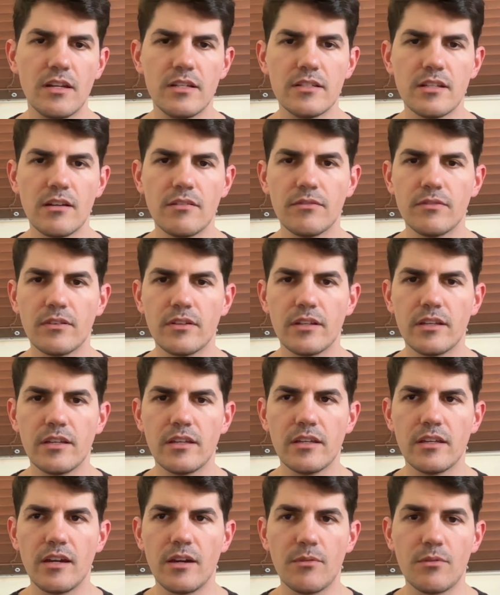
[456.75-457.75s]
and
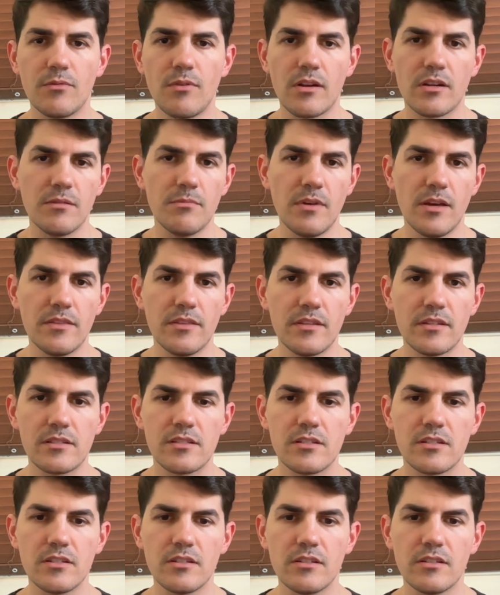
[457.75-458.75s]
definitely I would recommend this
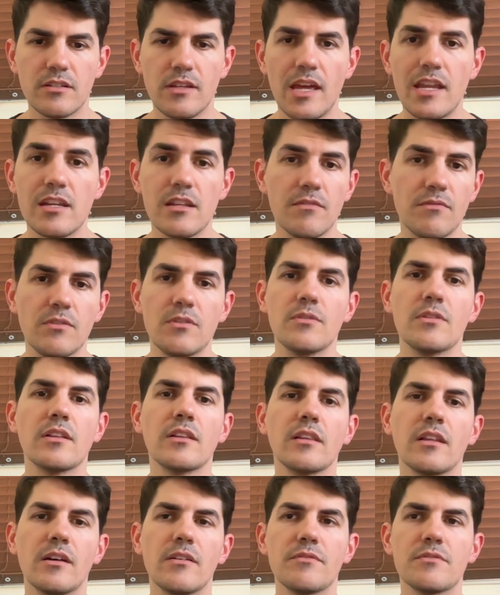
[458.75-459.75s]
to any of you
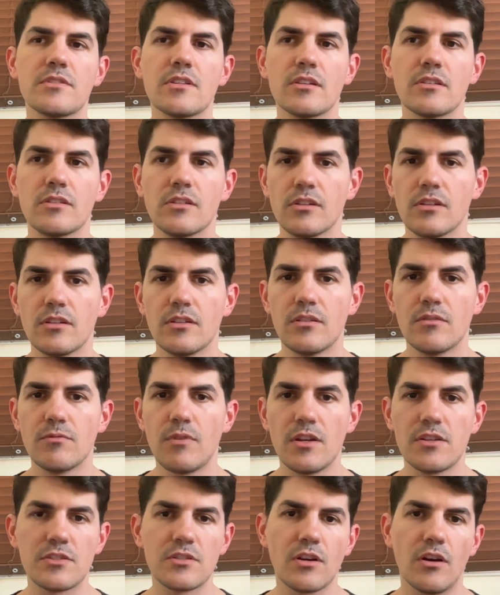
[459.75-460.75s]
that loves a good
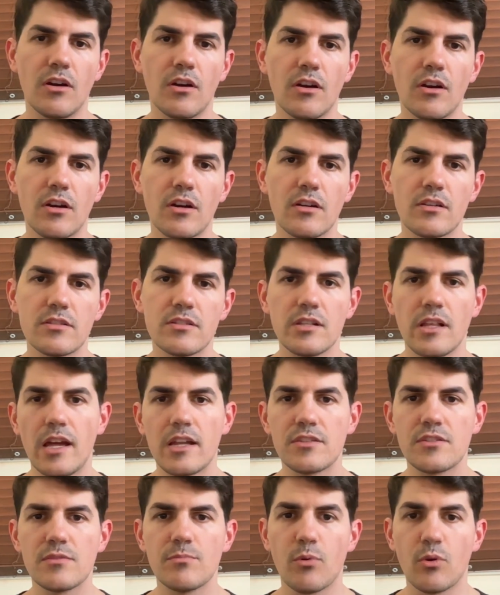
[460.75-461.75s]
race car
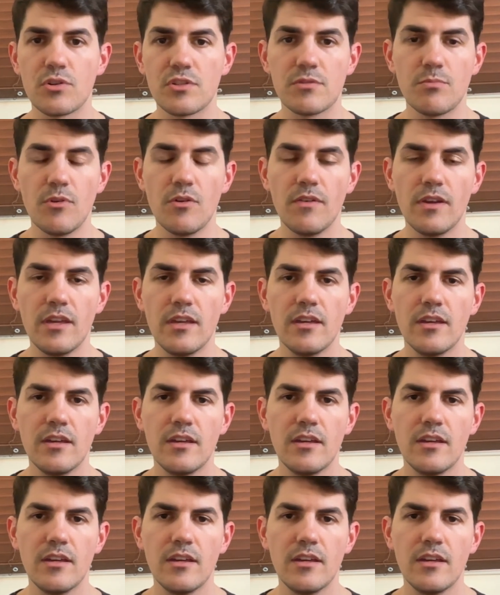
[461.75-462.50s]
slash sports movie,